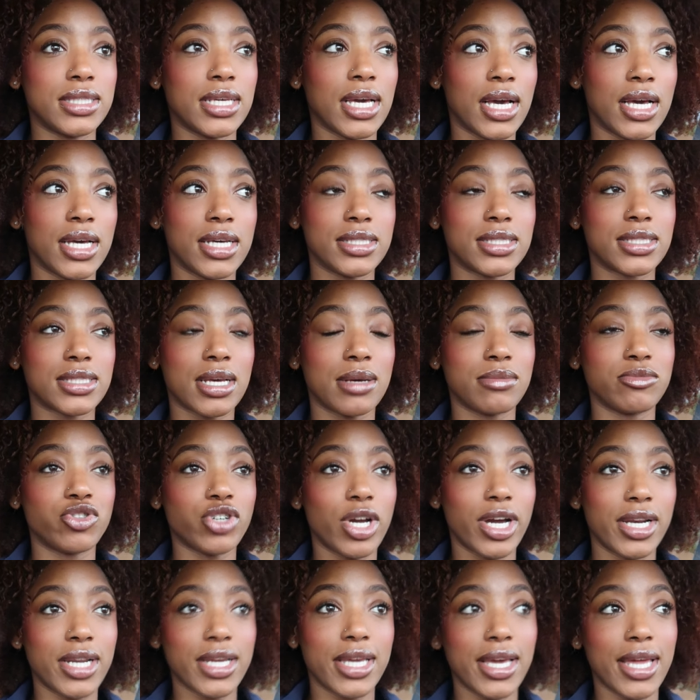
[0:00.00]
Yes, I'm
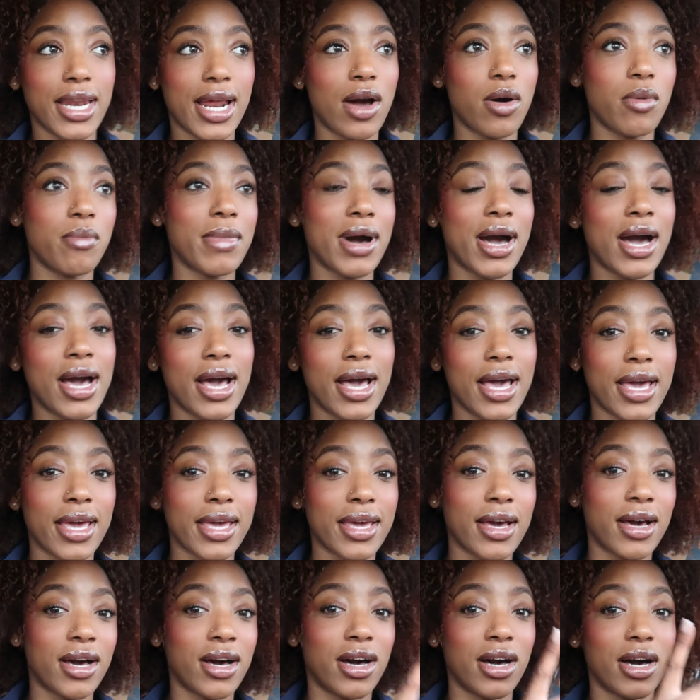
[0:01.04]
trying to get out
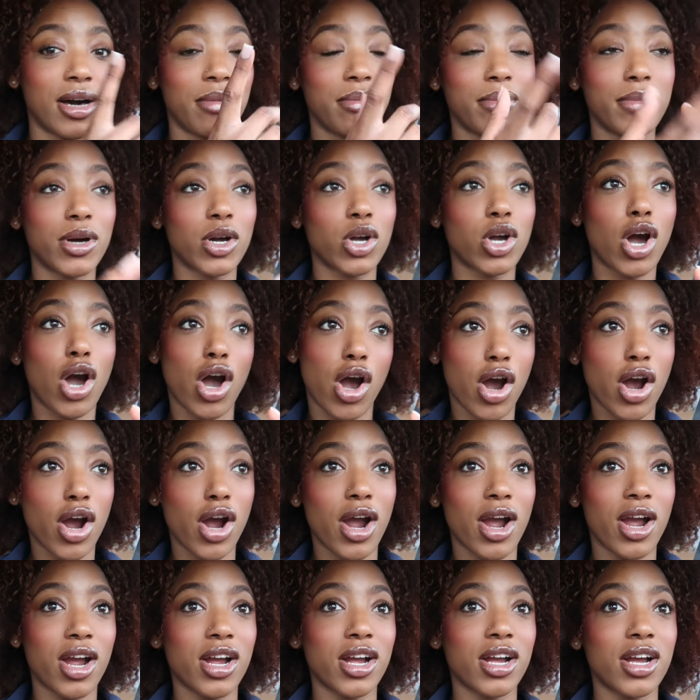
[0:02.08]
my
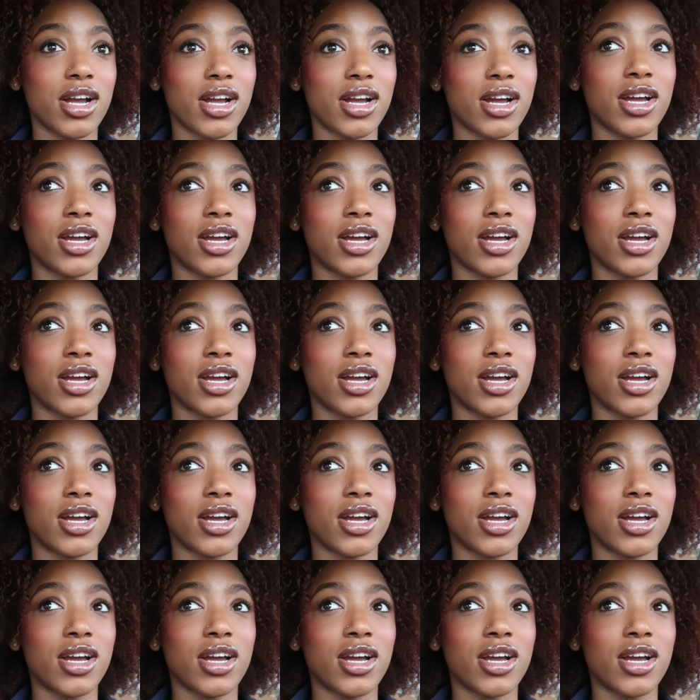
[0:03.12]
car,